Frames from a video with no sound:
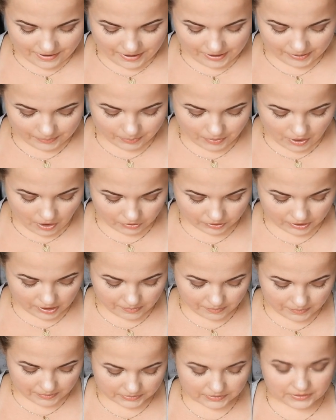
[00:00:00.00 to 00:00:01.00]
I bought
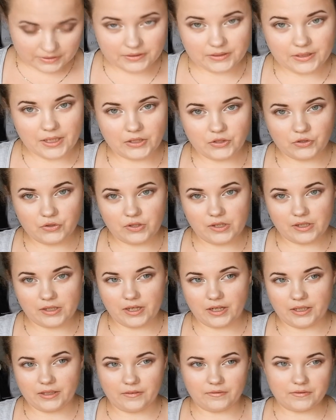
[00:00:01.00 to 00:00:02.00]
them as these natural
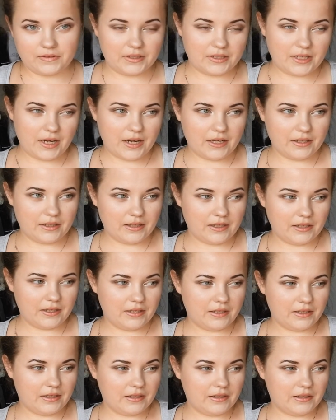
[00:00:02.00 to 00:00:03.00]
kind of
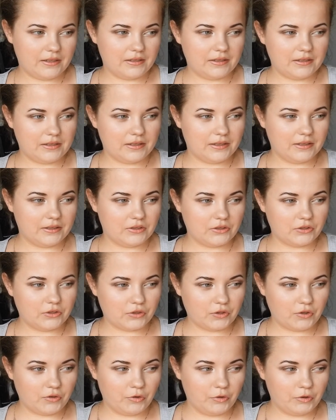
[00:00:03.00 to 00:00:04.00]
daily
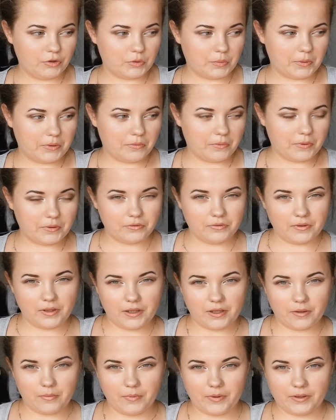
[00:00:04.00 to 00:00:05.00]
shoes when you want to
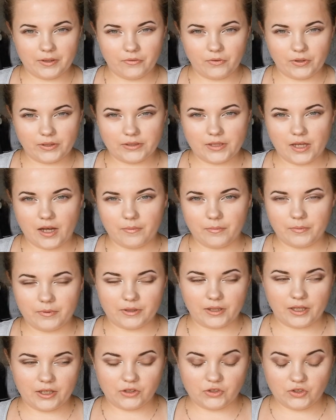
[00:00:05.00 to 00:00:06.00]
like a bit dress up
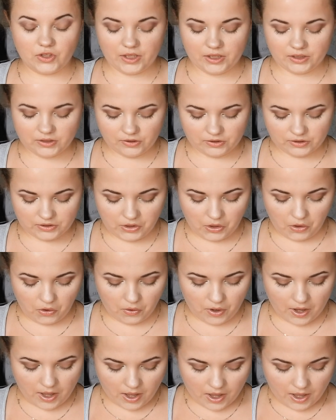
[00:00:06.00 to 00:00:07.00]
with like jeans or
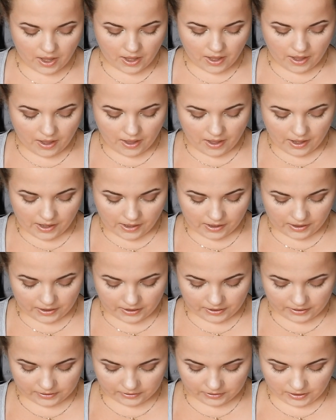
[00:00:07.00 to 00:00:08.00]
so.
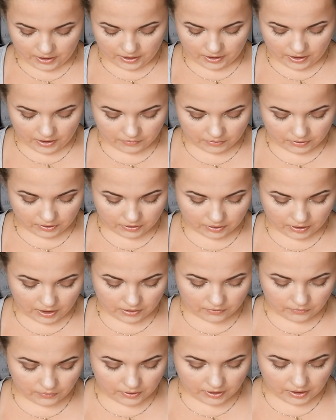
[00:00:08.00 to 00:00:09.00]
And I have not
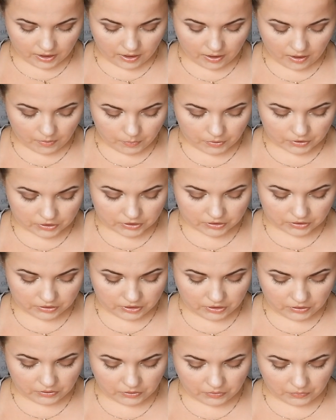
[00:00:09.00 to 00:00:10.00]
had really
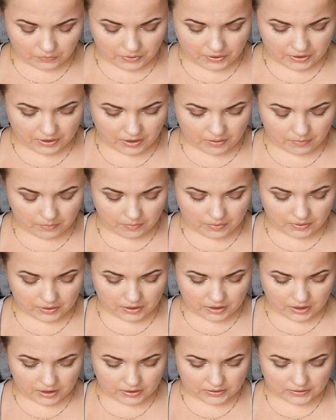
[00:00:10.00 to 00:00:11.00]
opportunity to wear them
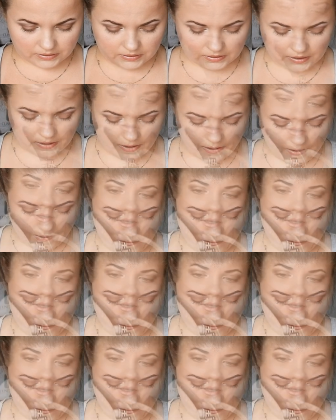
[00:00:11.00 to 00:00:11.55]
because